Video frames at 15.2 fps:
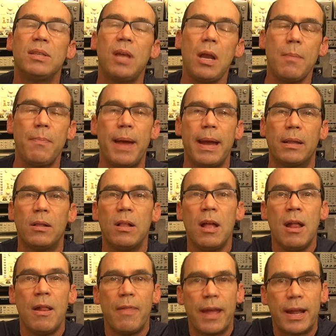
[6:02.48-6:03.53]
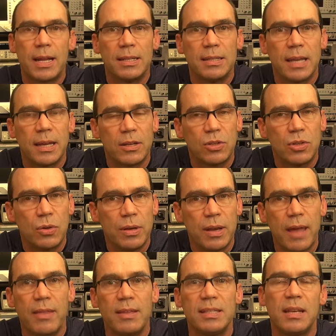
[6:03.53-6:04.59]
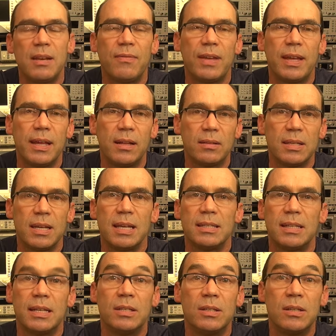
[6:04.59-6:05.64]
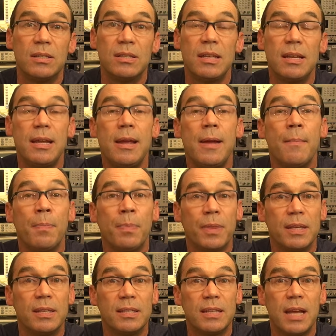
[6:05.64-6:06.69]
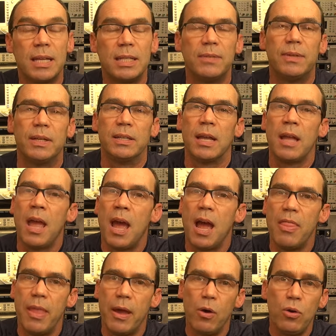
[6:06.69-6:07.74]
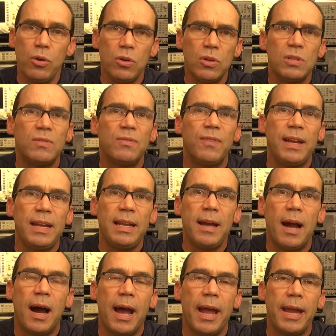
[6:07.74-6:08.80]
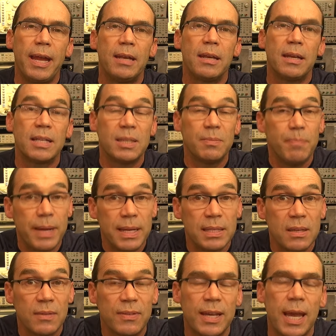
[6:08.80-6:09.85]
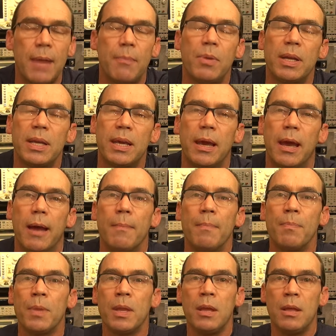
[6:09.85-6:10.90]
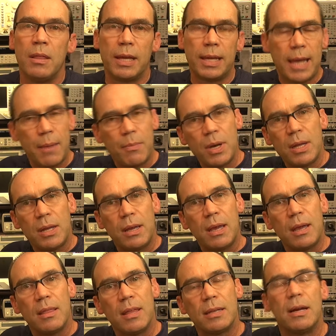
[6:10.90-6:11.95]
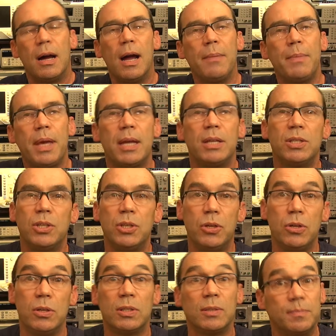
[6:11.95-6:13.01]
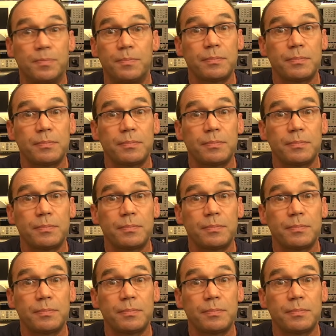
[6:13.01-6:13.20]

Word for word: solar panel, they can do another set of EL testing to see the state of it. And they'll use fairly high-end expensive camera gear. The camera gear that I'm going to use